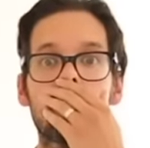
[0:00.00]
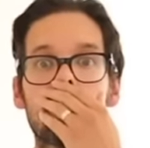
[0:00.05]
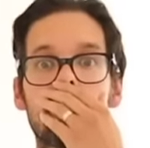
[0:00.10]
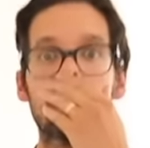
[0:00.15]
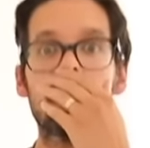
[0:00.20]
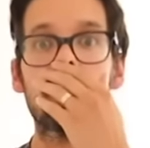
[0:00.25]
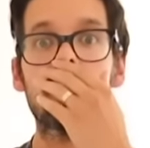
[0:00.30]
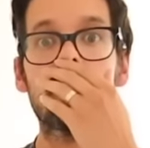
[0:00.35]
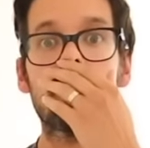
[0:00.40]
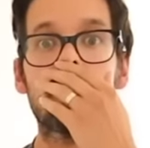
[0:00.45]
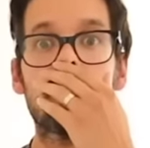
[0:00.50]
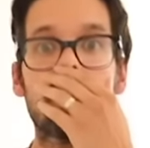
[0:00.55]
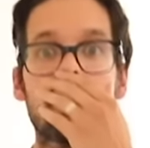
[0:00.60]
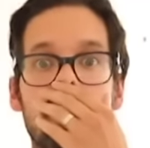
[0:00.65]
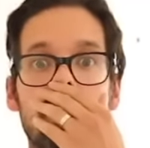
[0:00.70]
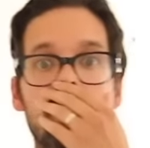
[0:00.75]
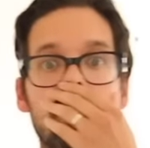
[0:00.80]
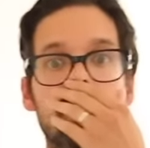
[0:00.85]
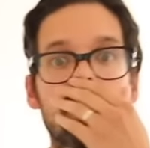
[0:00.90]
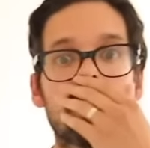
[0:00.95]
What do, what, do,
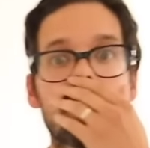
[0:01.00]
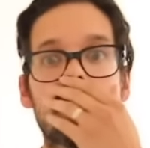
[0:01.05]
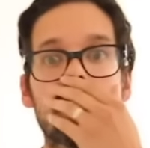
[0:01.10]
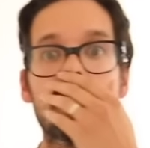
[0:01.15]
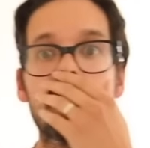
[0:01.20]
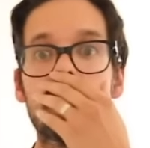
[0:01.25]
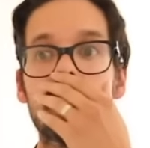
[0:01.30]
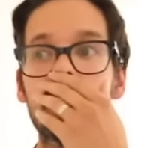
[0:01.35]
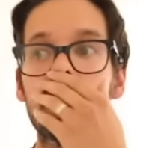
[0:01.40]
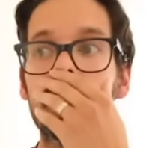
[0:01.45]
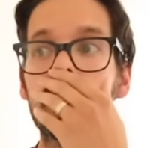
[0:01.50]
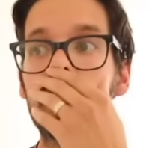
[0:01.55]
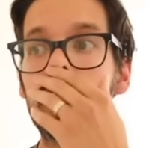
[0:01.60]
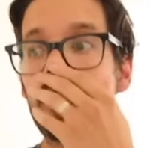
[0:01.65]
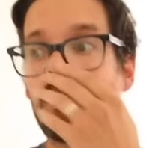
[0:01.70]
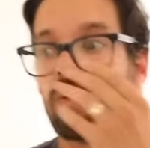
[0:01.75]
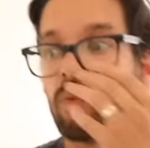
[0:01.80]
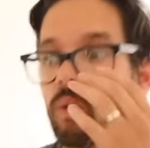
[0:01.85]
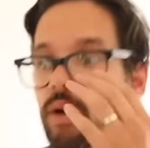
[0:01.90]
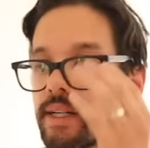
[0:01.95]
what do we do? We have to tell
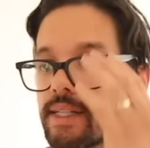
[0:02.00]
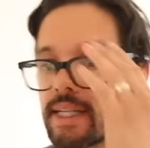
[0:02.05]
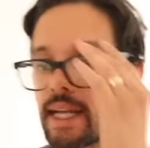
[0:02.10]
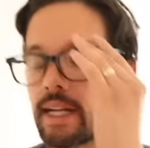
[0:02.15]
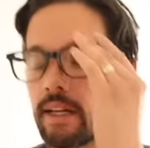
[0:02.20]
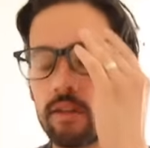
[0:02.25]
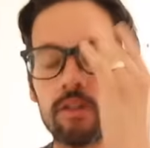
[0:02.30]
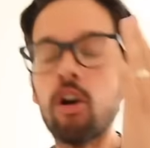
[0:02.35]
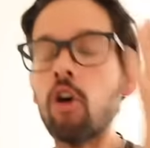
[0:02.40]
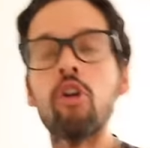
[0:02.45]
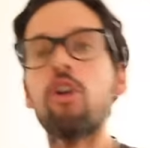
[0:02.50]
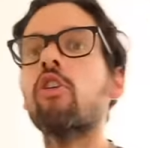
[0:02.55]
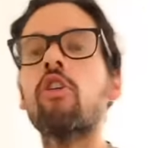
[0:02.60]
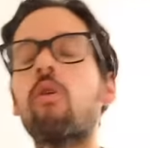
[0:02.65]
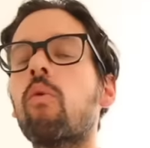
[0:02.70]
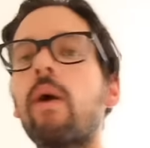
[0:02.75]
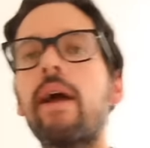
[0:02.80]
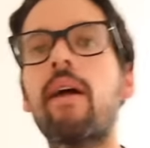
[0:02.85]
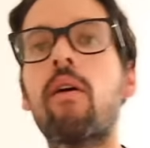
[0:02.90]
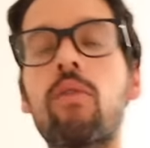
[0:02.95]
Matt. What is that? No, no,
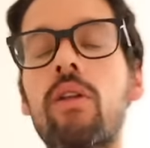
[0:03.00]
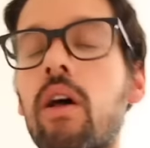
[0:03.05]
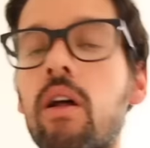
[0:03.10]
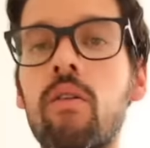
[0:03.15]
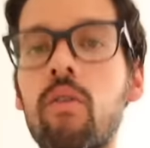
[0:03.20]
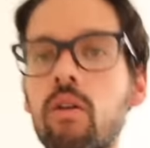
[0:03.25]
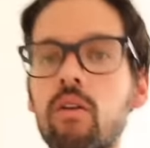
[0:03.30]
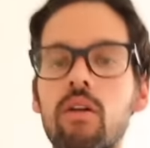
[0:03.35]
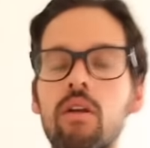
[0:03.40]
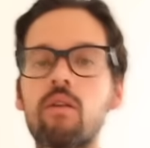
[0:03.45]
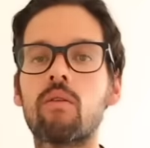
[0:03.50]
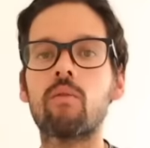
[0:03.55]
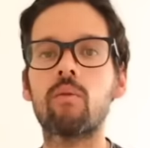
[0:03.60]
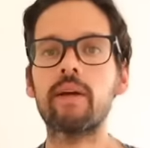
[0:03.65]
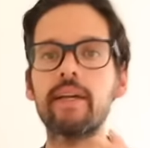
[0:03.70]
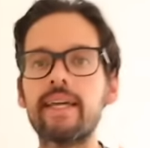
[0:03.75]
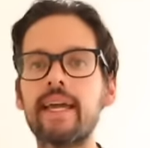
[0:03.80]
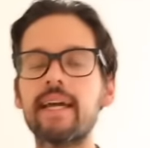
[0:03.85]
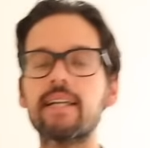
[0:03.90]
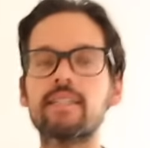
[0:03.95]
no, wait, hold no, on, hold on. No,
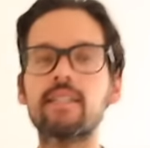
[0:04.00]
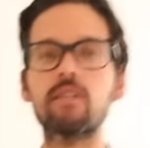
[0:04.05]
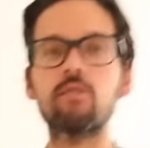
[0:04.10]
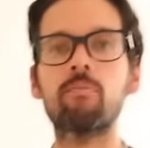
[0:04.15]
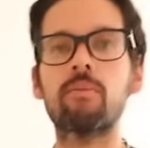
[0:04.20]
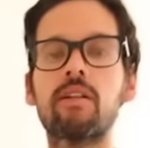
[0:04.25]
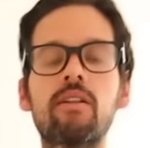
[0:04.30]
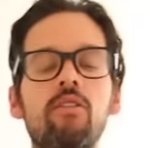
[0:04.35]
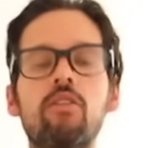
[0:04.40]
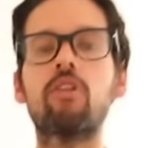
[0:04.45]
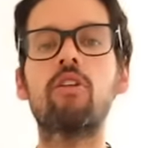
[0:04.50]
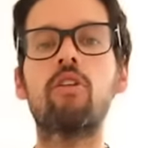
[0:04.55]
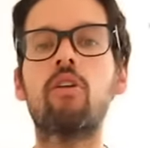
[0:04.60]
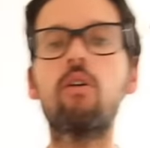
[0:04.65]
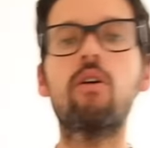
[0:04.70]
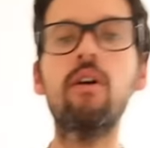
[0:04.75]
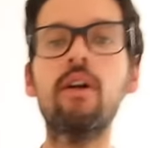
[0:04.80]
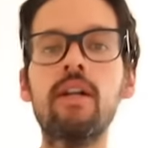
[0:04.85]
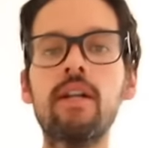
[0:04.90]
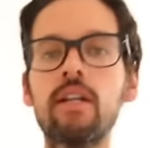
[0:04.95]
that we means can't you're part of the
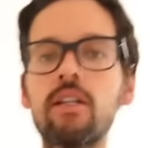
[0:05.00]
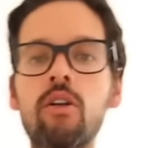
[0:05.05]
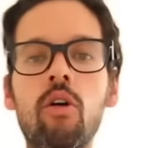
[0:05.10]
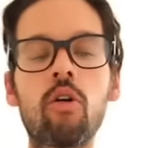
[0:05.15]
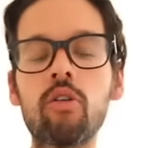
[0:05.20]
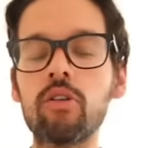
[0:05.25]
GMI.